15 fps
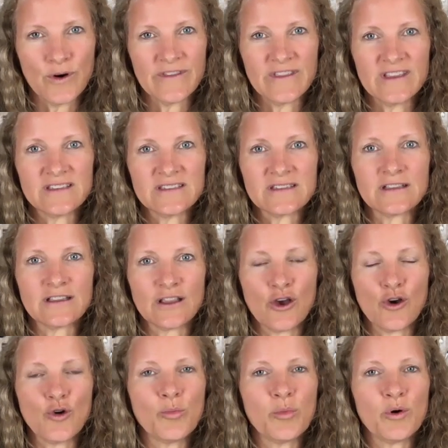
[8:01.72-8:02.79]
this
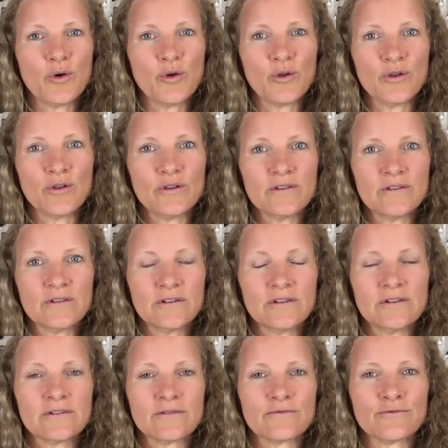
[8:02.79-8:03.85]
global
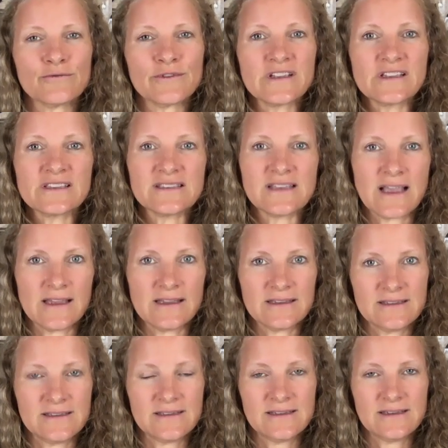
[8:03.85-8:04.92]

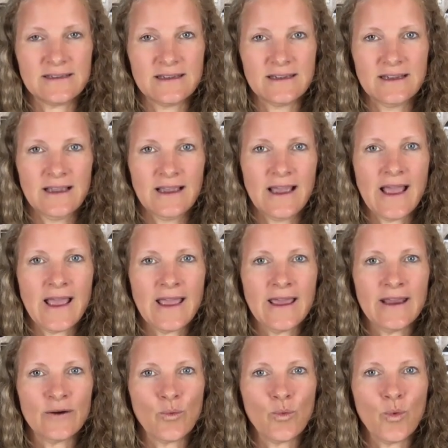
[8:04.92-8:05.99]
reset,
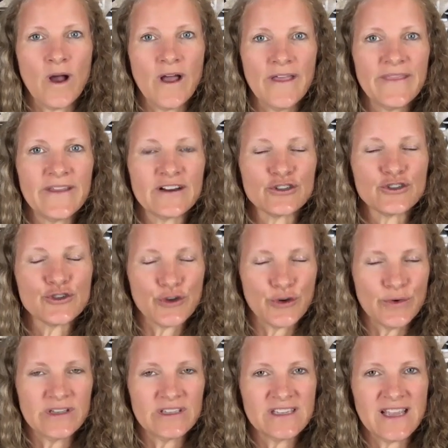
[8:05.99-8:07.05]
and what their true
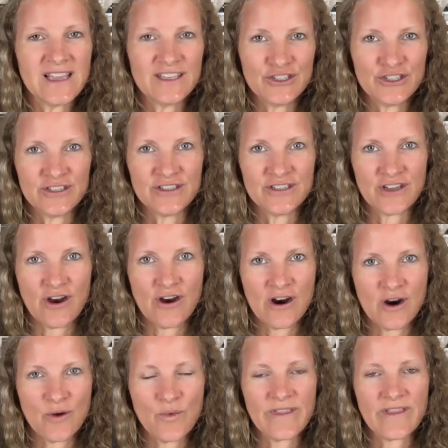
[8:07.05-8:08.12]
intentions
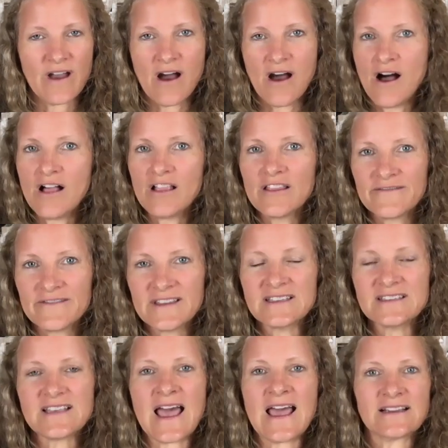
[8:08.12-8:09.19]
are with all of
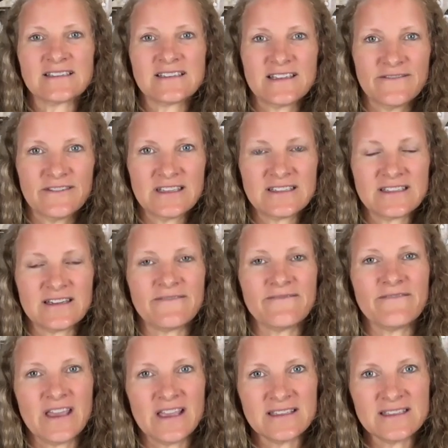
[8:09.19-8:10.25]
these activities and
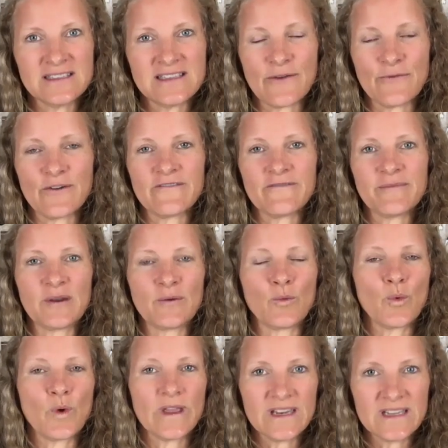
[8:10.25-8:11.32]
events that we've been
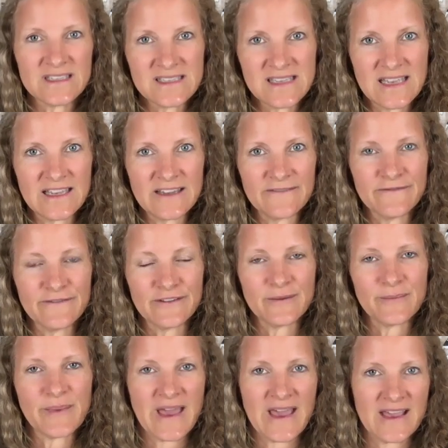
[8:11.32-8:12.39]
witnessing for the
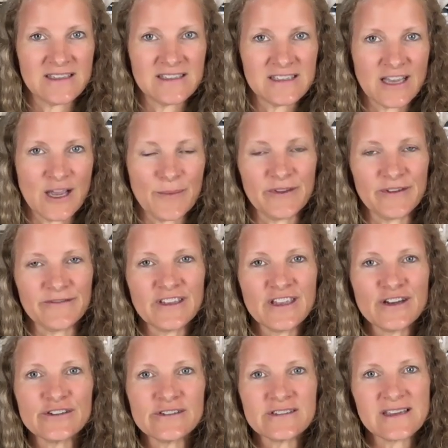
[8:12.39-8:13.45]
past couple of
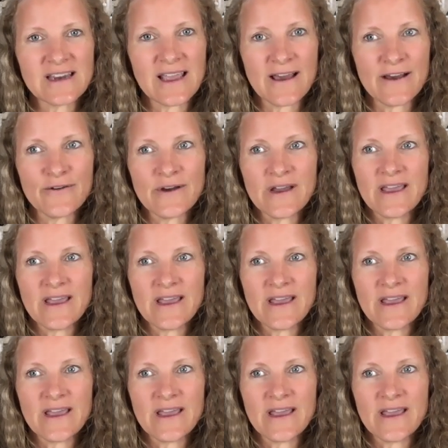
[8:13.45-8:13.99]
years now.